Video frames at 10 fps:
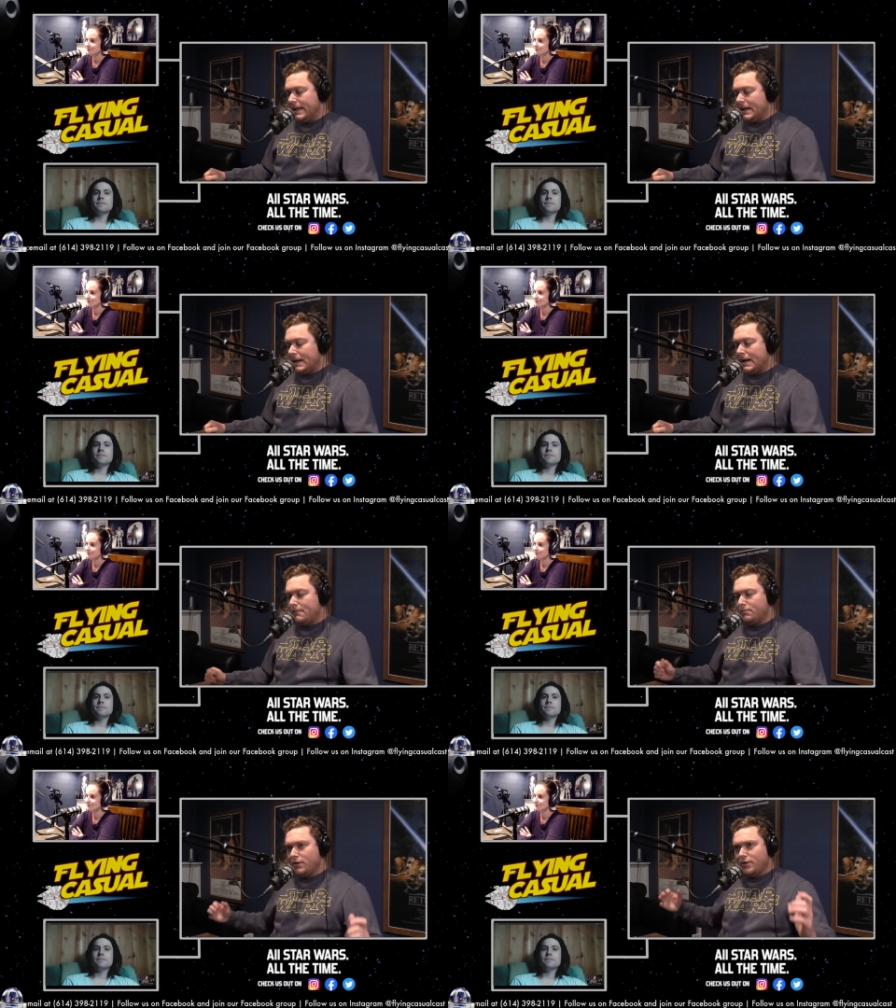
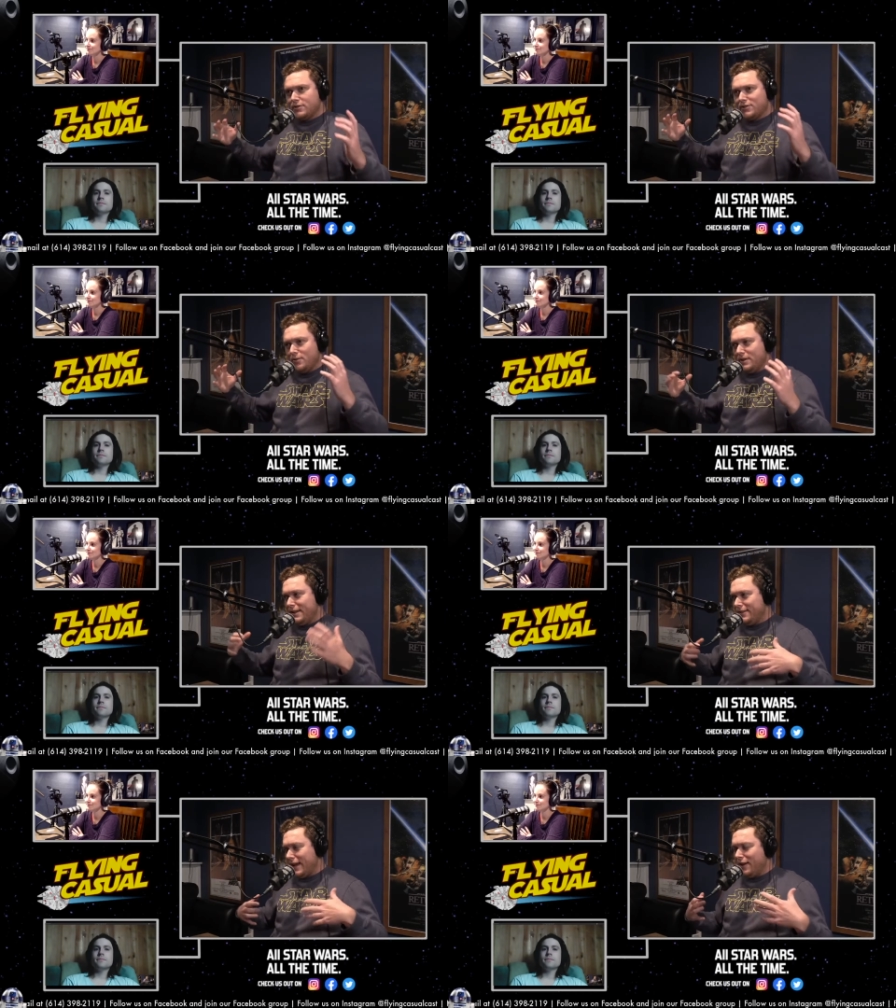But there's so many
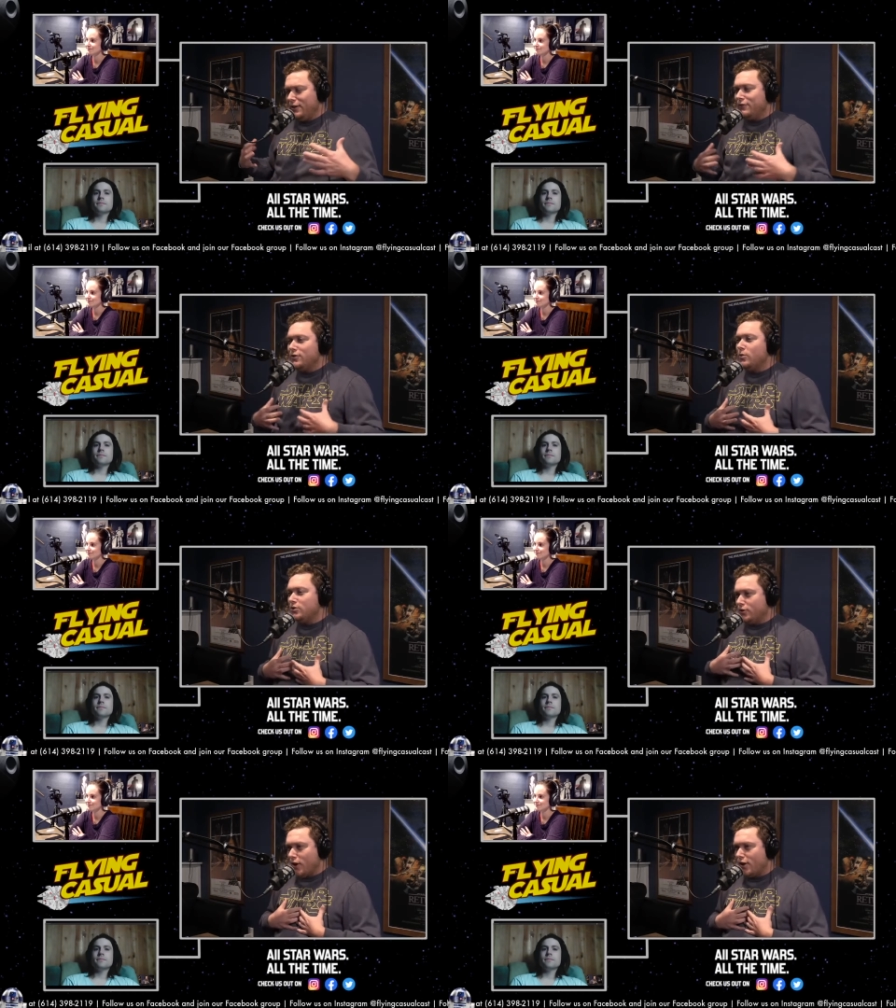of I don't even know what
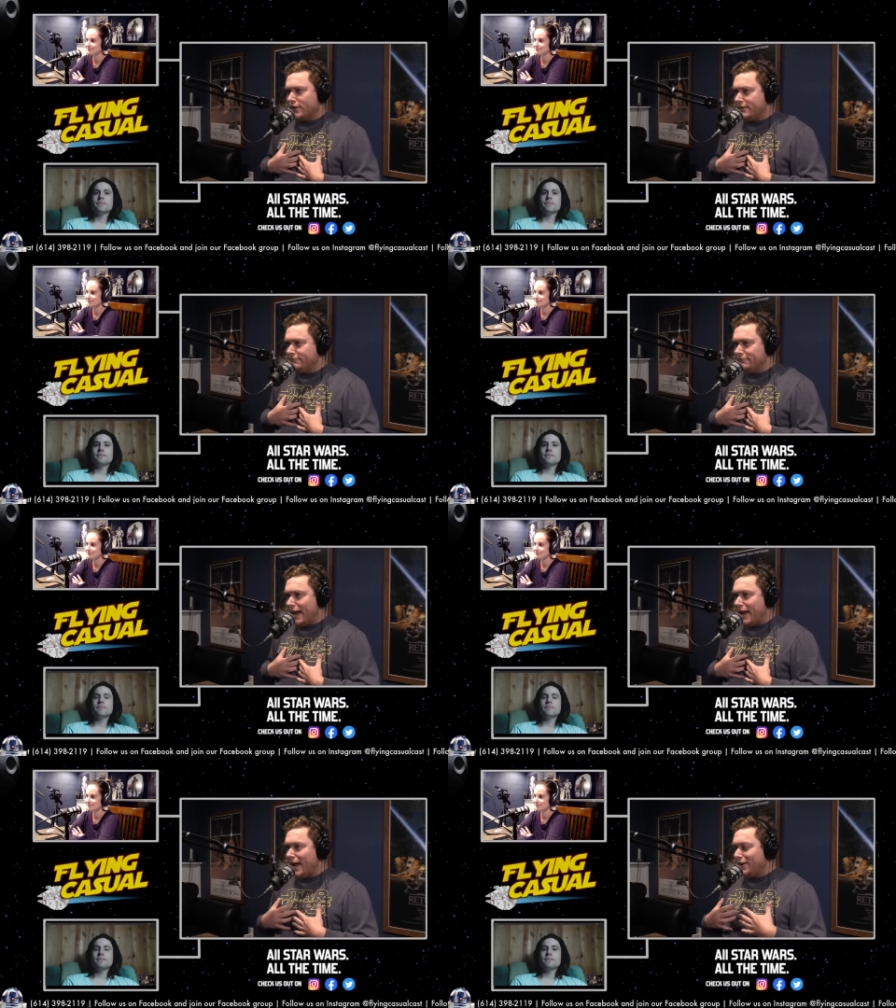you call it.
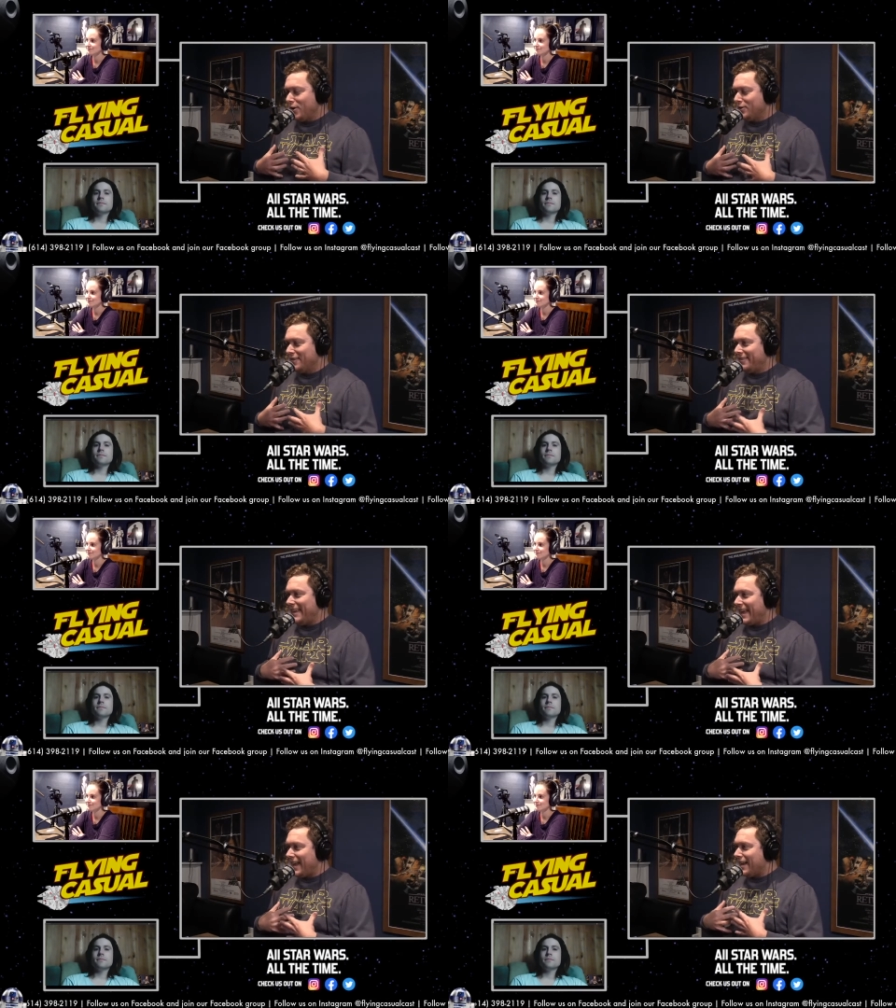I called it
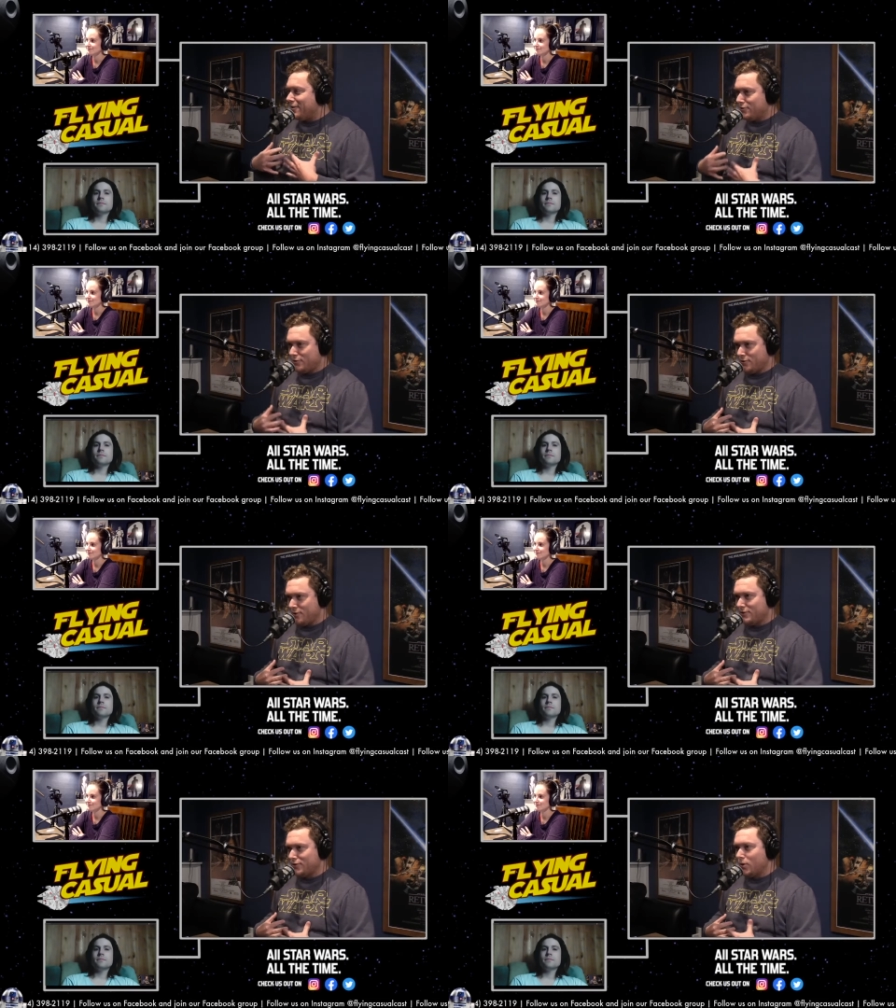the and
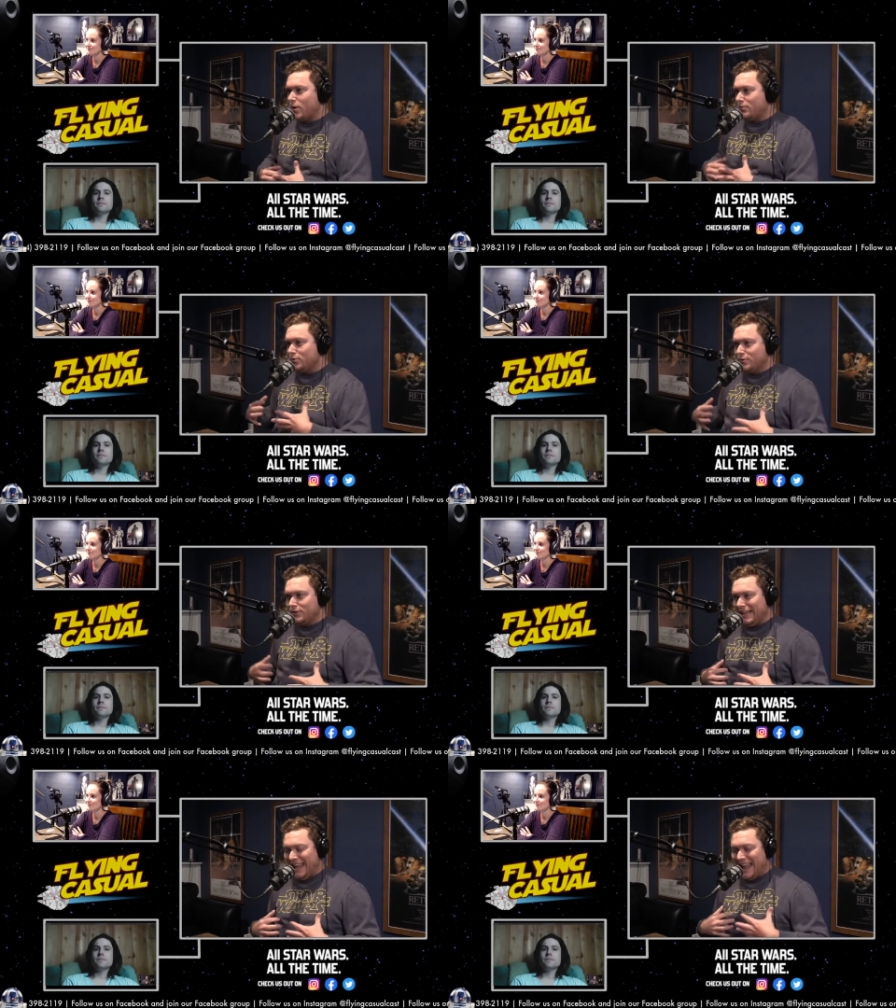shirts. So I'm
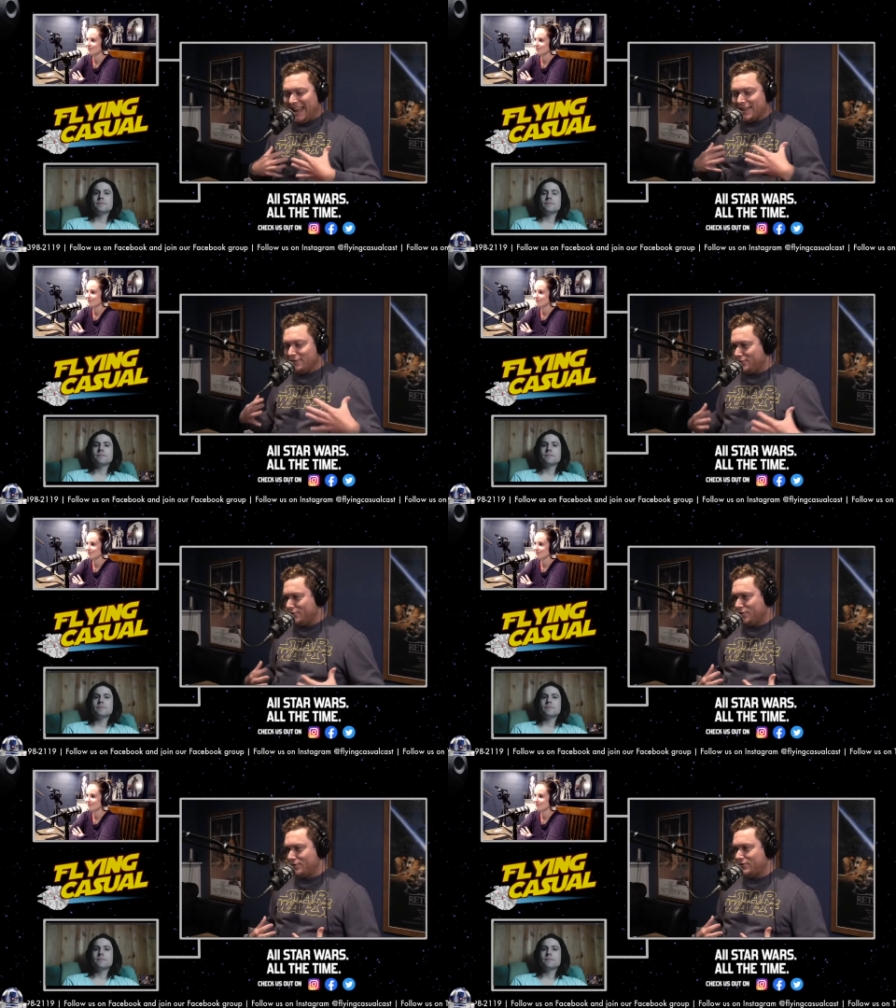Googling and
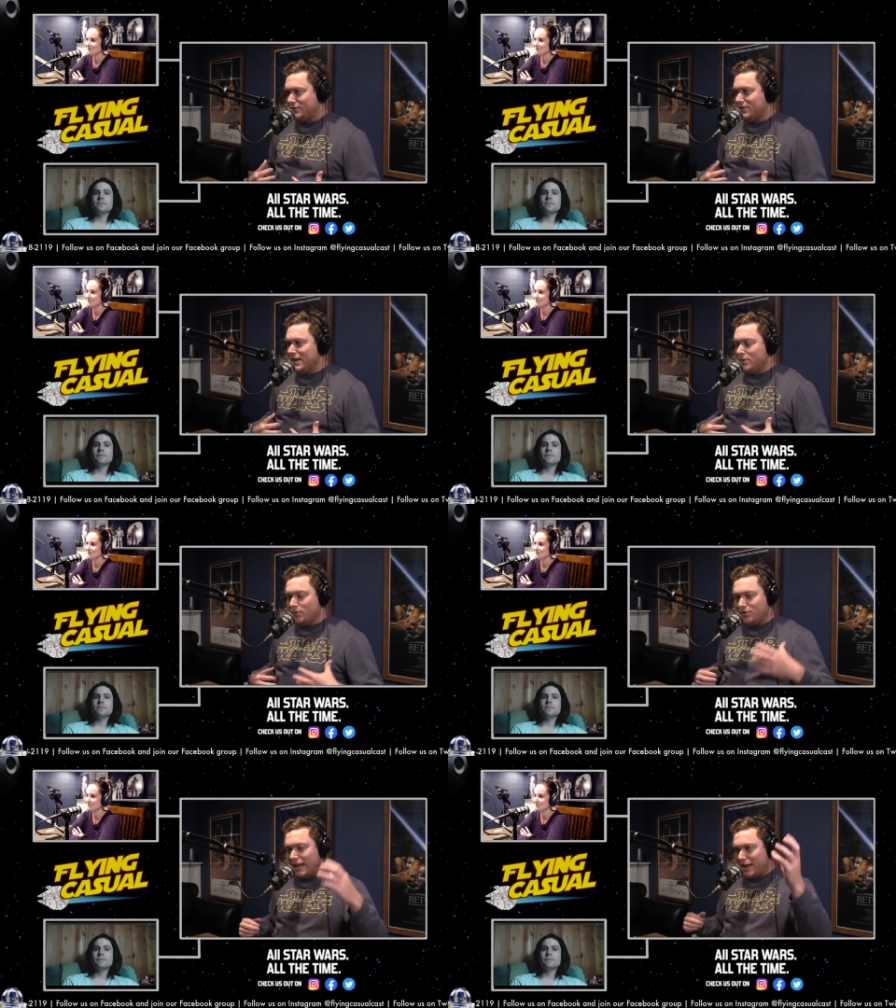shirts
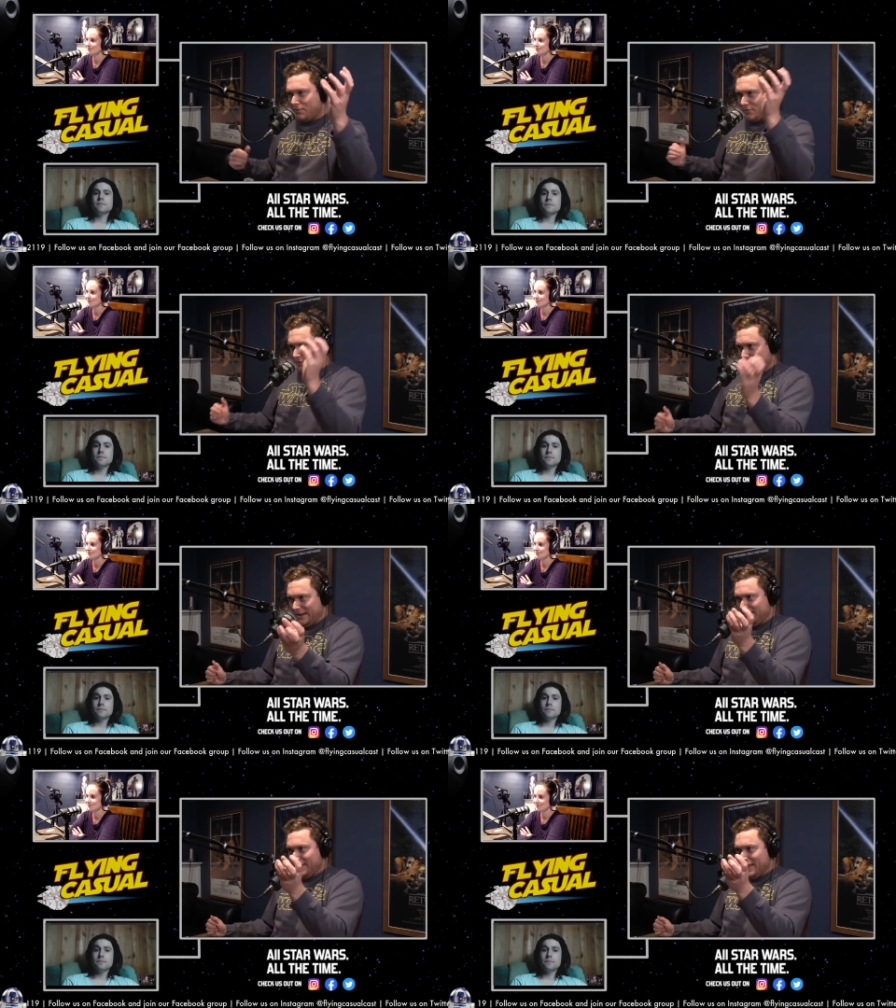with the
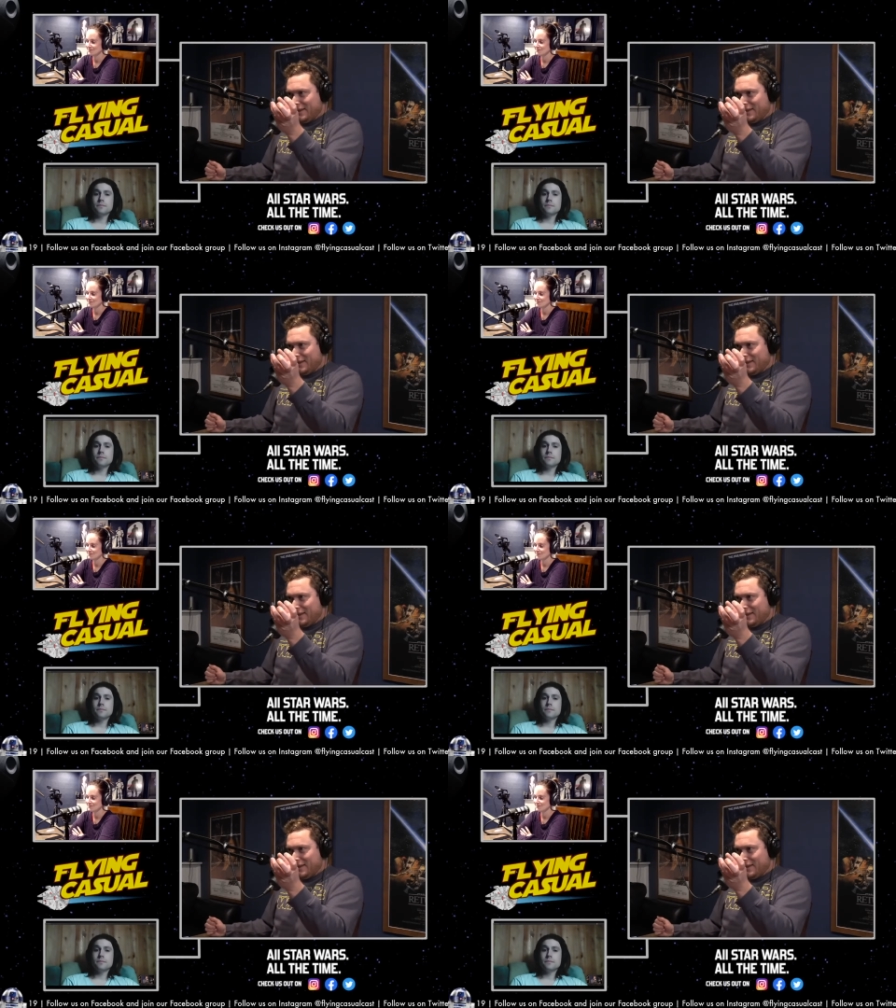ampersand.